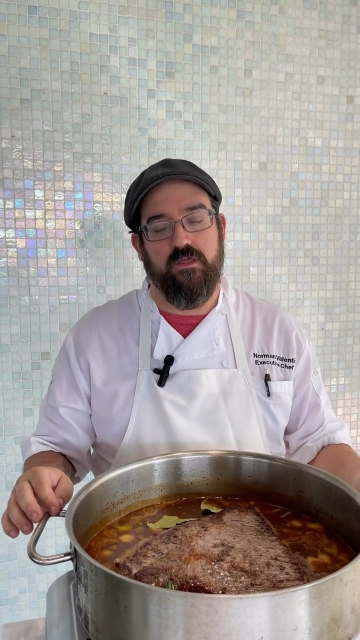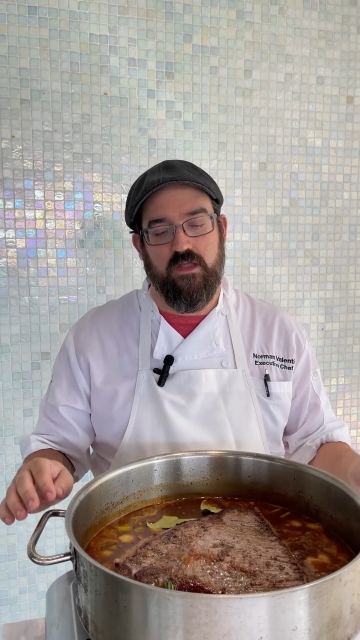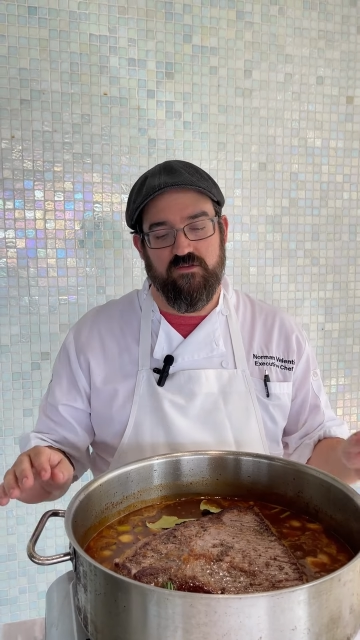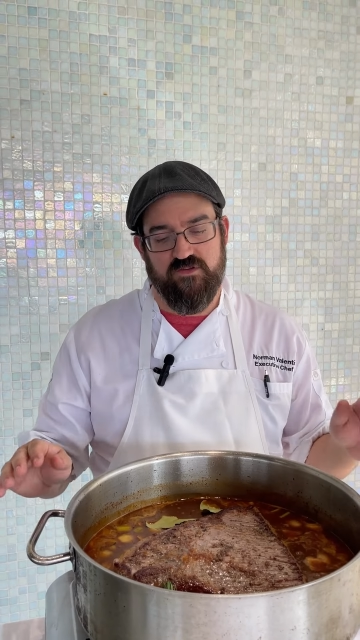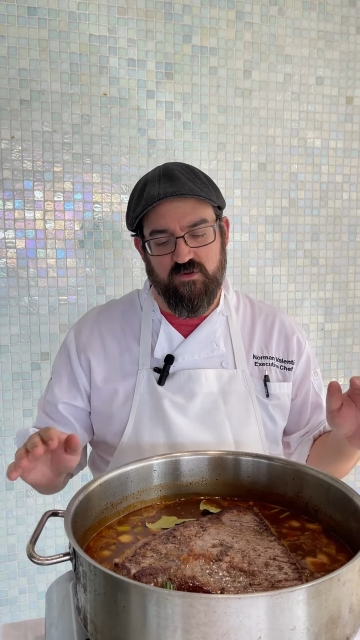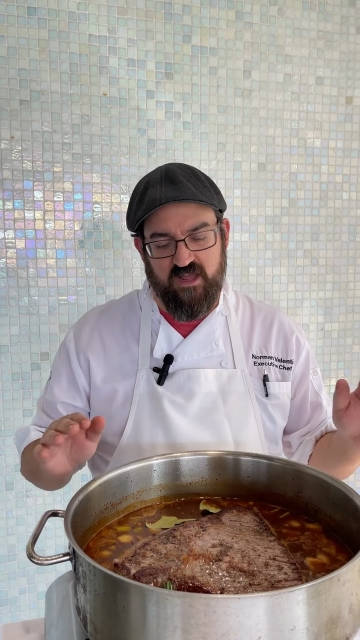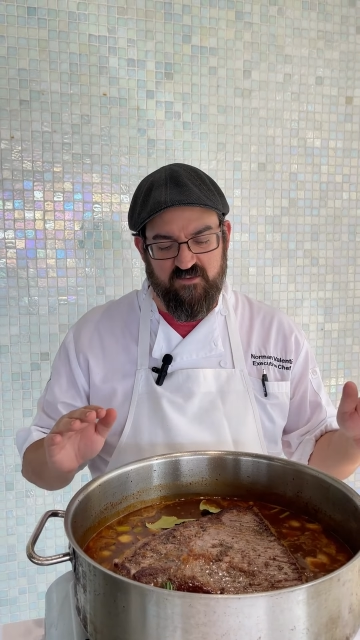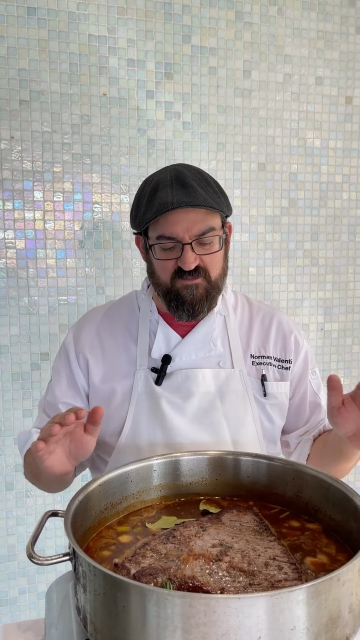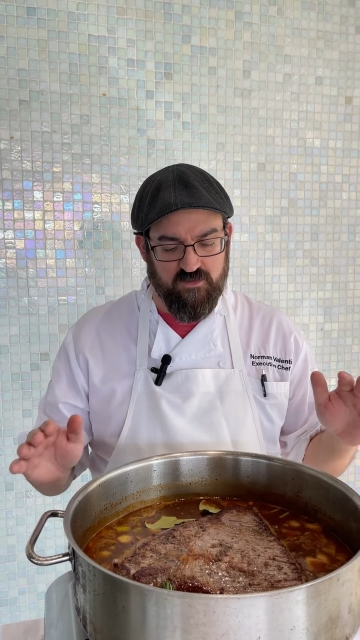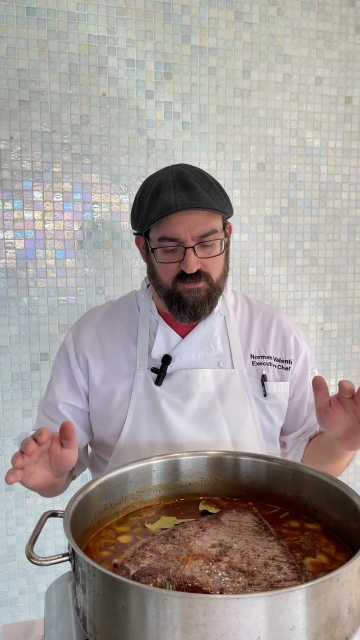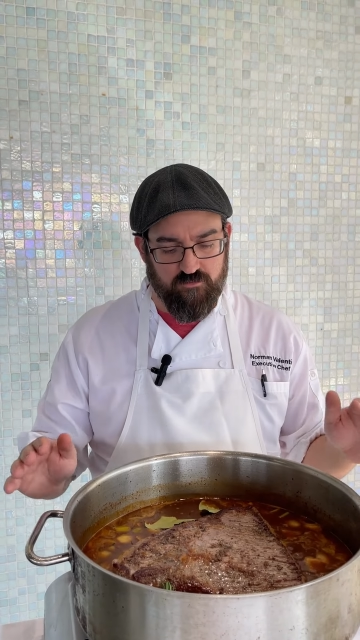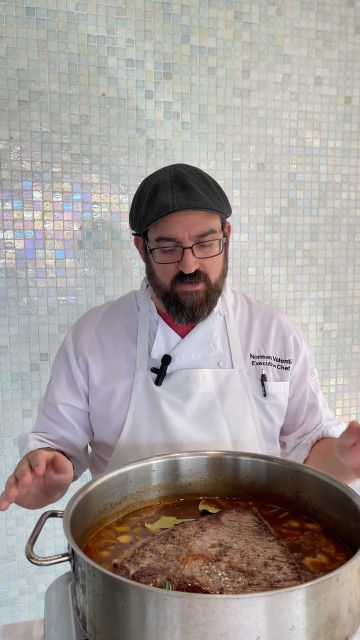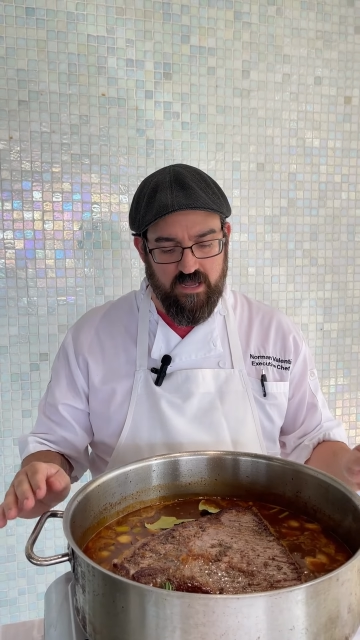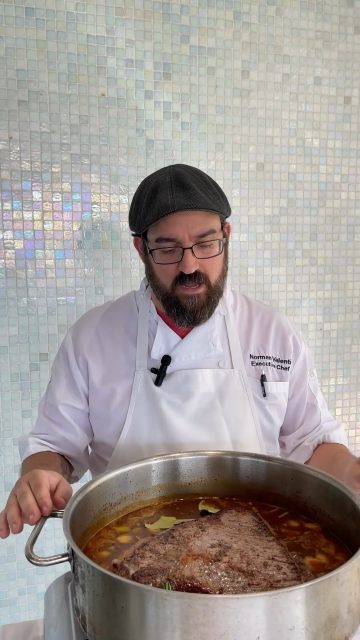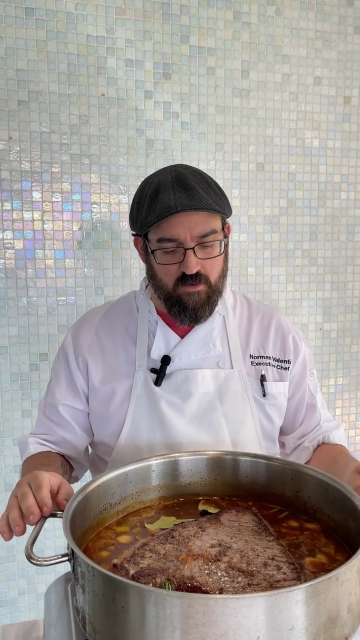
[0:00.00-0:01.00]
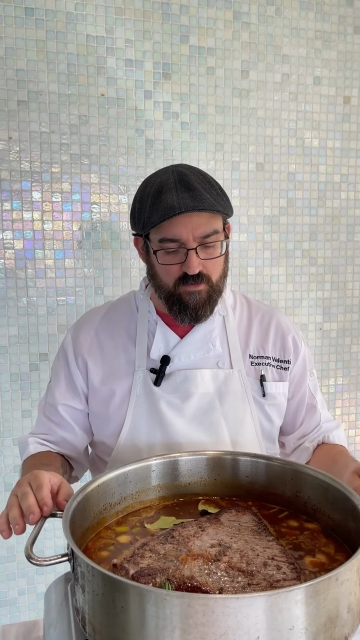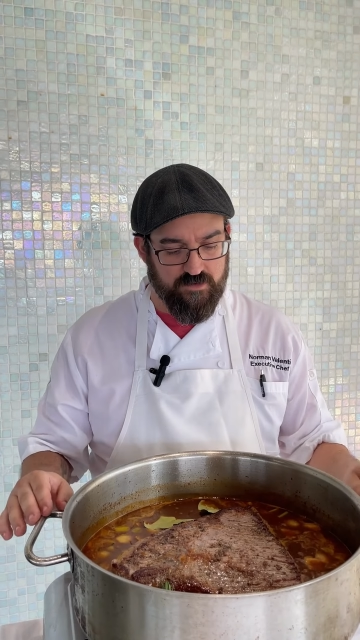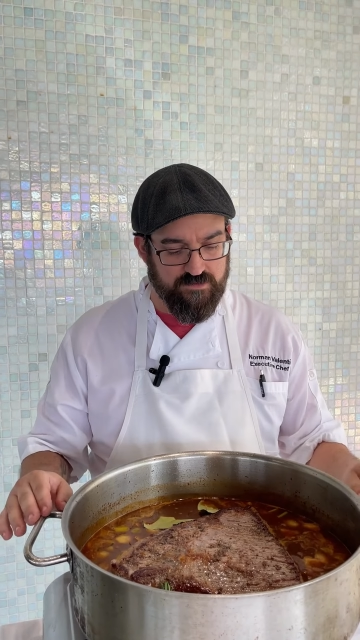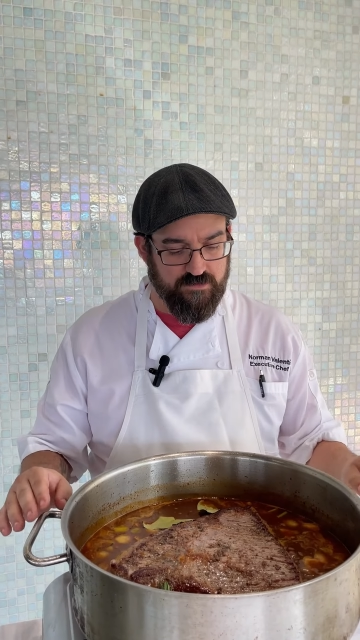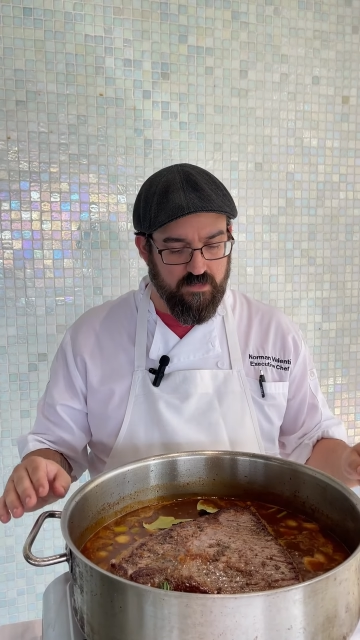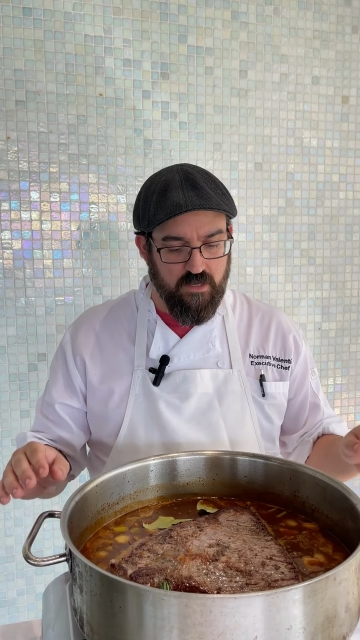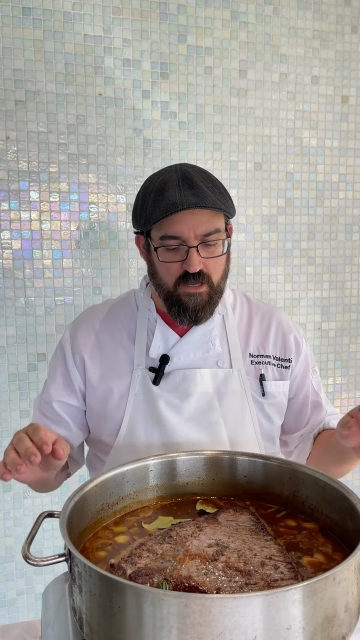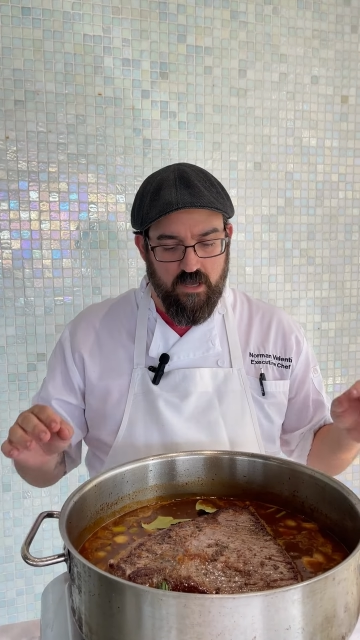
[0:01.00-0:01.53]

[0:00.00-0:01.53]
then, 2.5 to 3 hours.